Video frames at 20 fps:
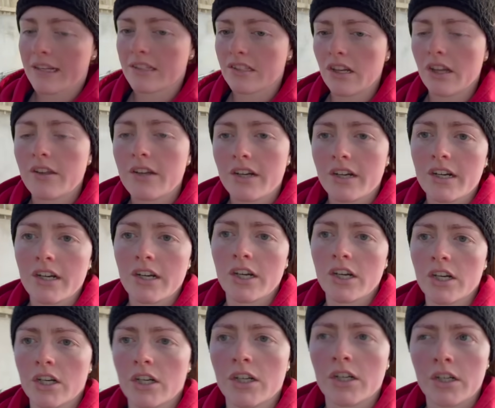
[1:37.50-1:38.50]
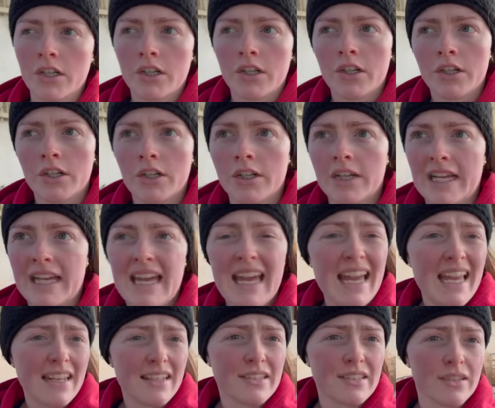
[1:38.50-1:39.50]
another
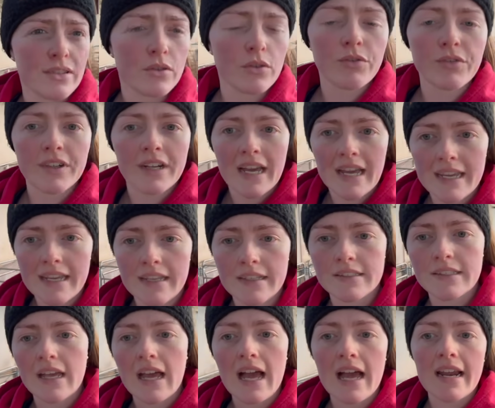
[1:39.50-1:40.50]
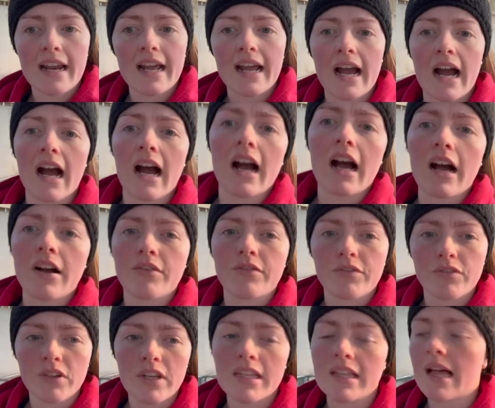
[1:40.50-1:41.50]
8 overnight and I have
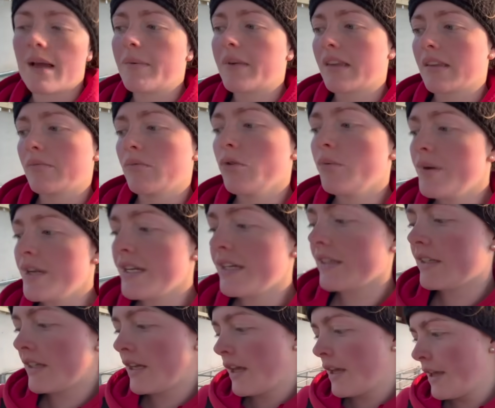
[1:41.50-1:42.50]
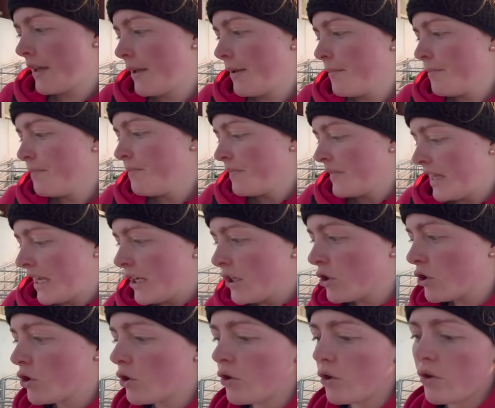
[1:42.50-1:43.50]
3 lambing at the moment.
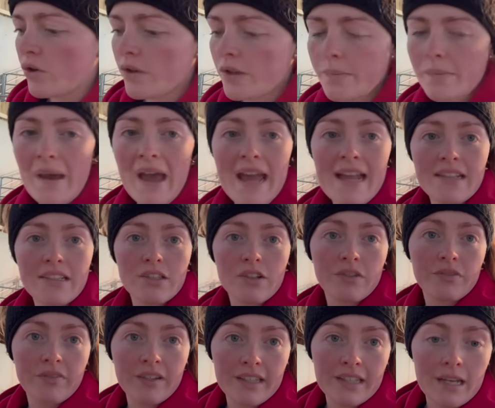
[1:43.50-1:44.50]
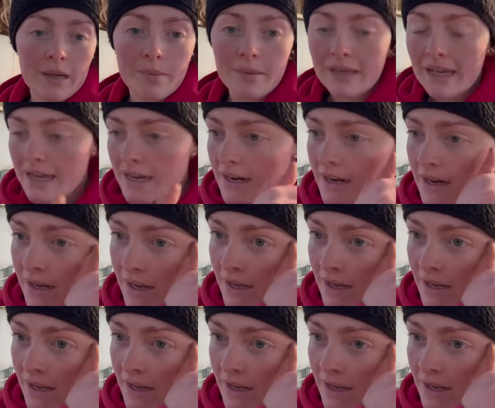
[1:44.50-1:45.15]
So pens are filling up again.